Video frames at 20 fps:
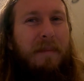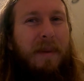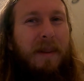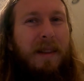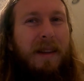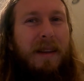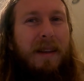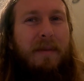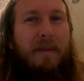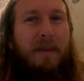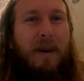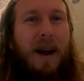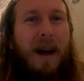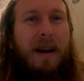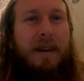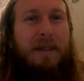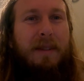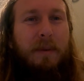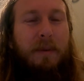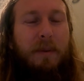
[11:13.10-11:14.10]
believe were
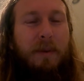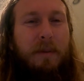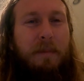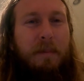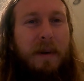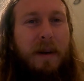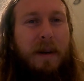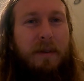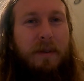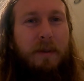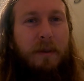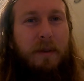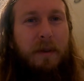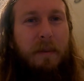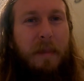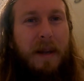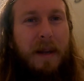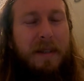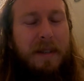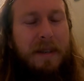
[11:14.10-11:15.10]
actual spiritual
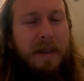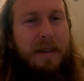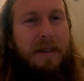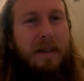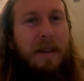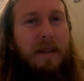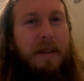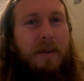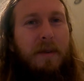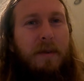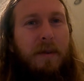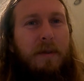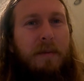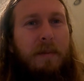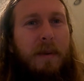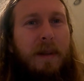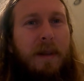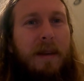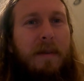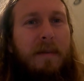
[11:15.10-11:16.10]
dimensions that the Norse
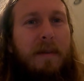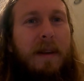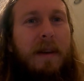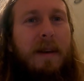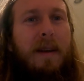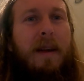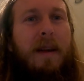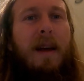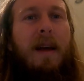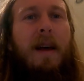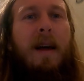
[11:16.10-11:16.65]
believed in.